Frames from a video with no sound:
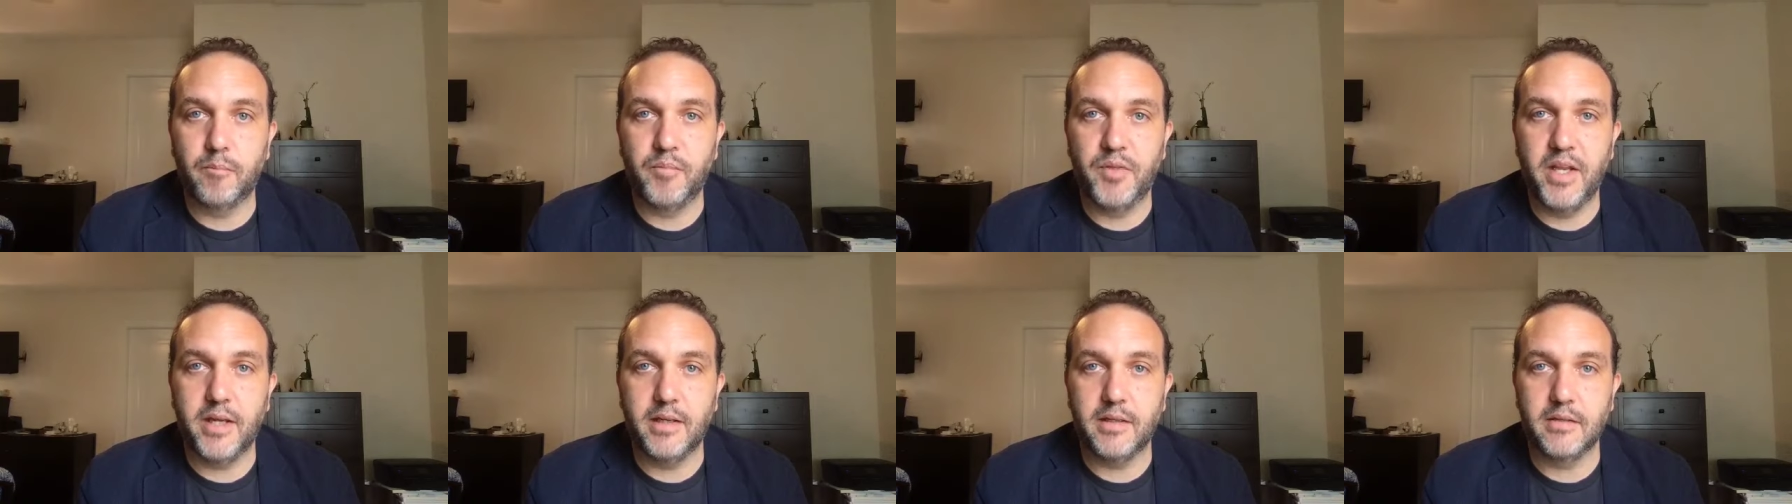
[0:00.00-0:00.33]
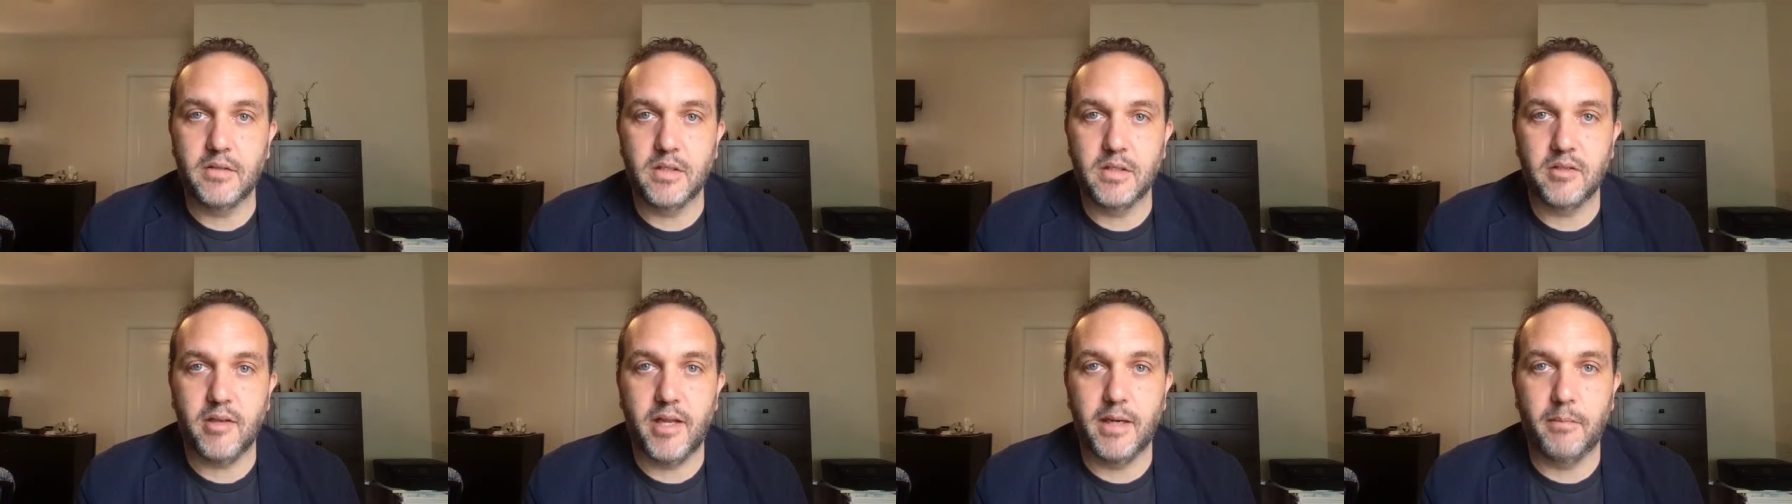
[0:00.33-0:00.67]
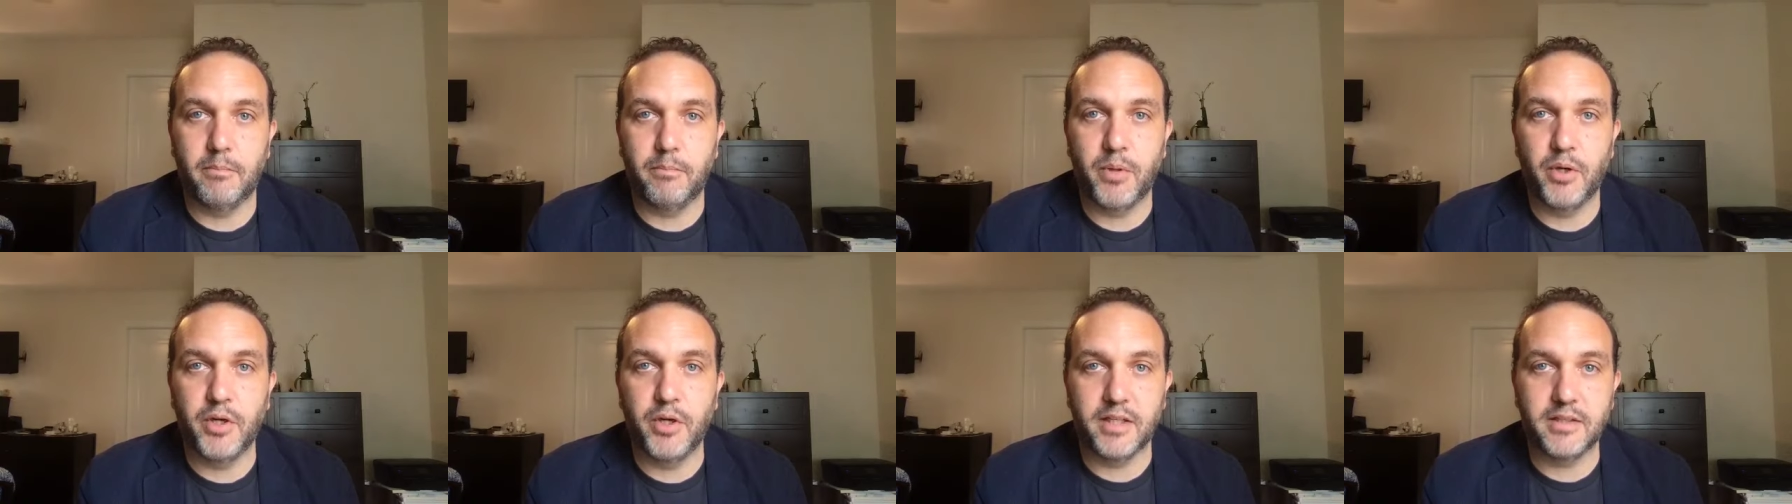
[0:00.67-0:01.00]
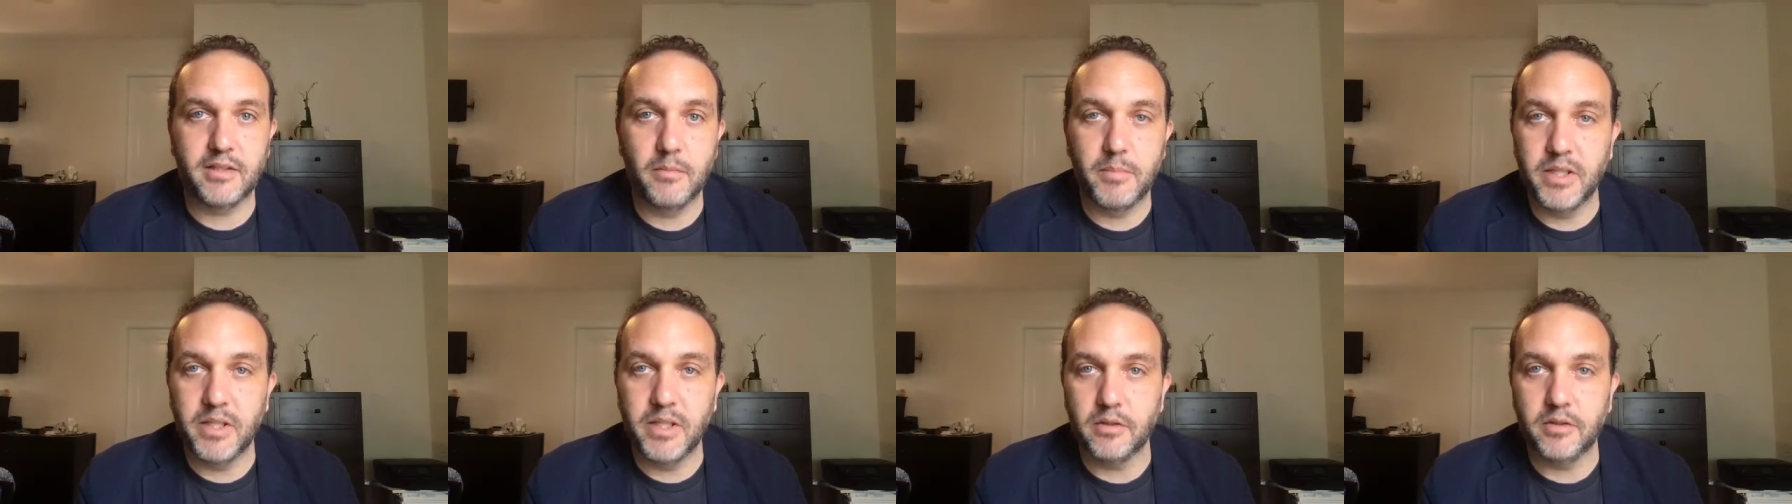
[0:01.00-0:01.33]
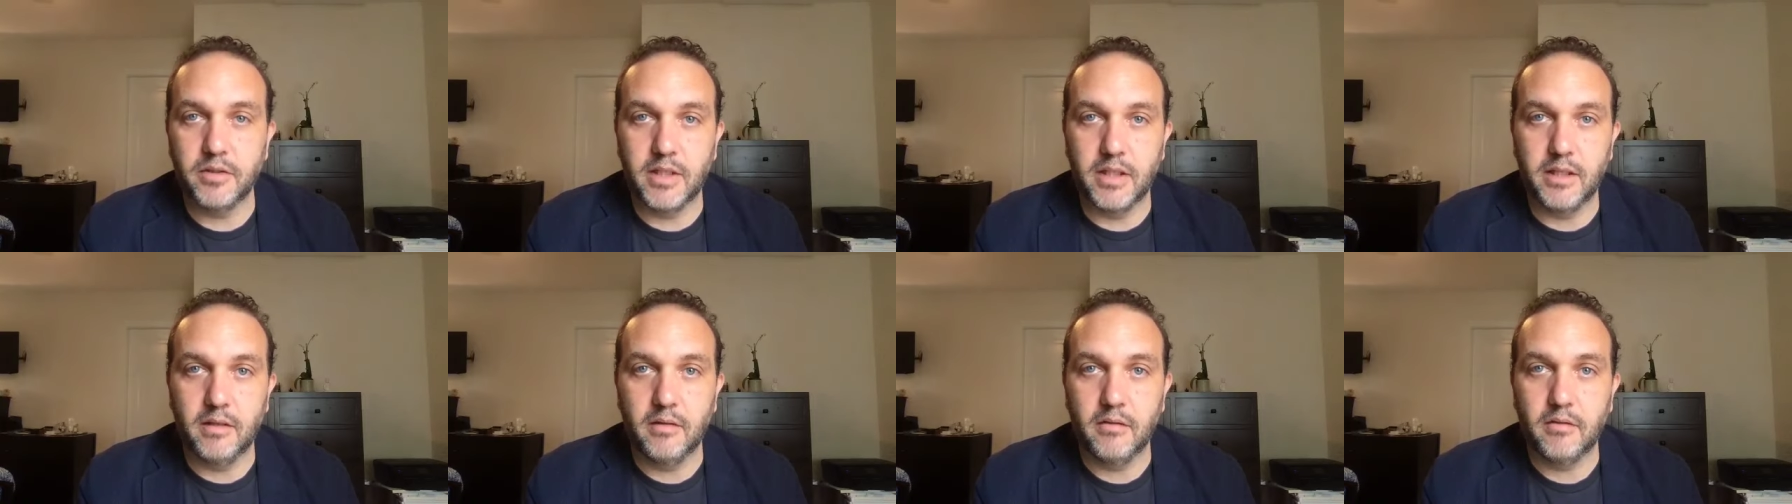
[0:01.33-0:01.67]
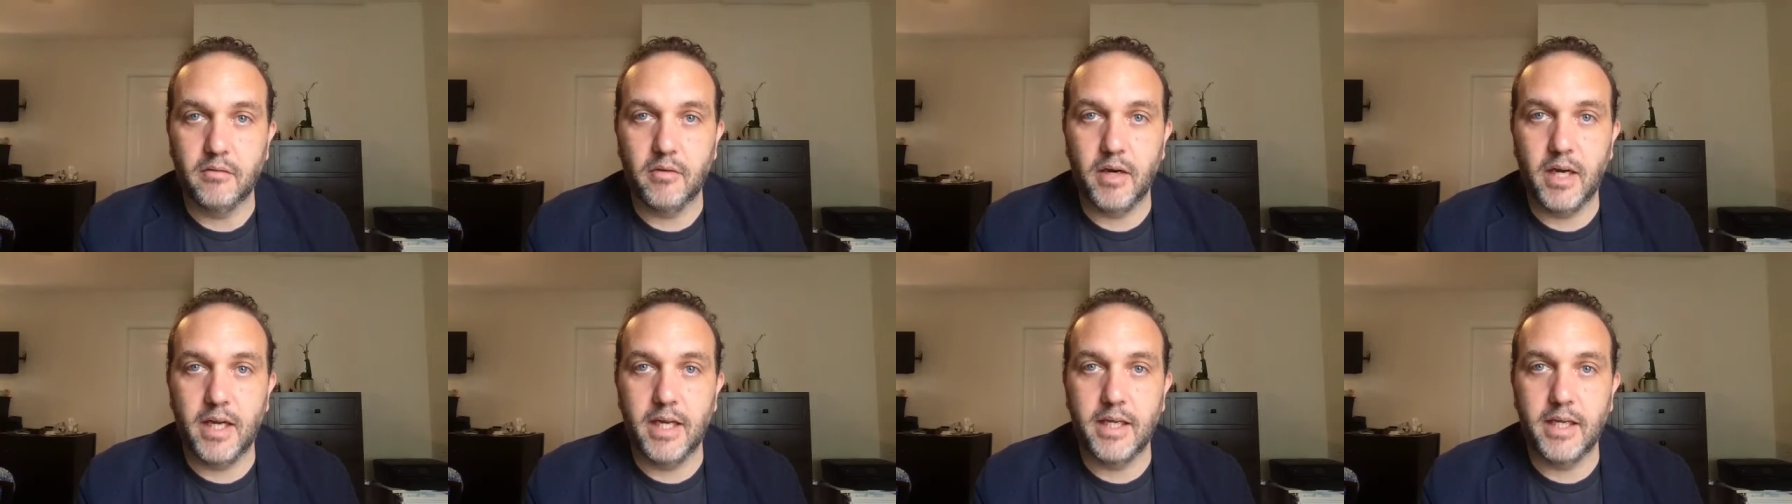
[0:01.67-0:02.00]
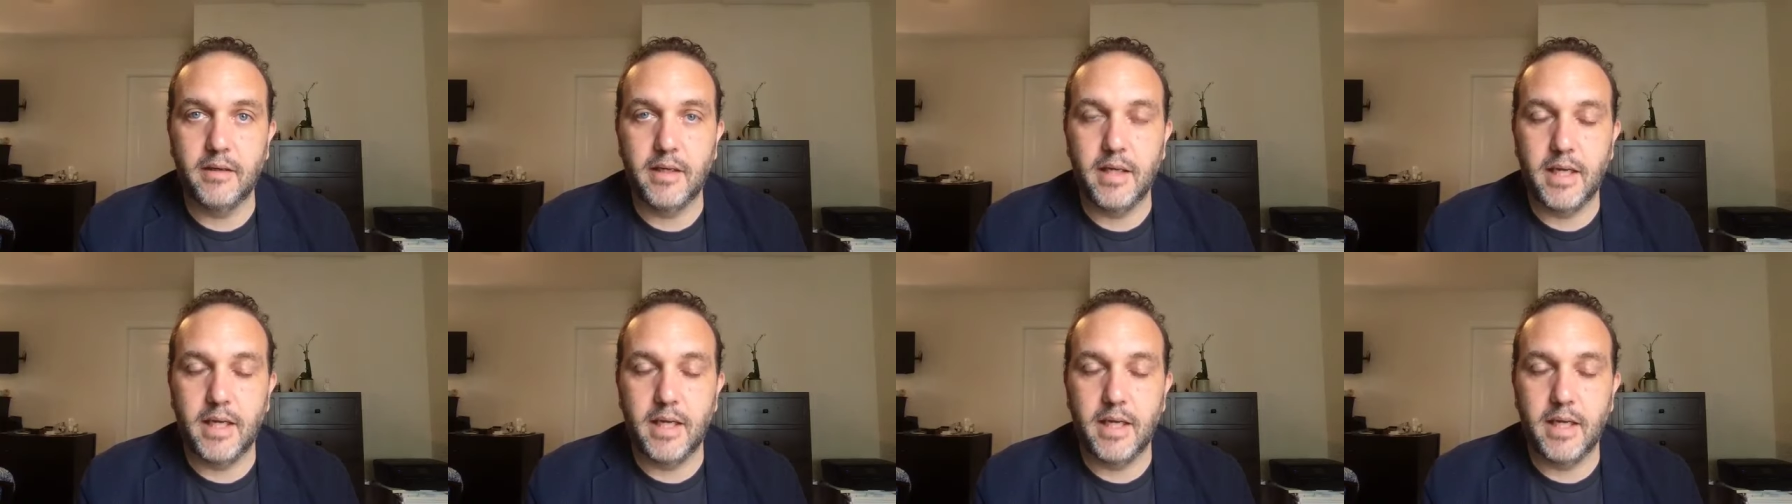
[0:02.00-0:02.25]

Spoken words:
things like predictability, right?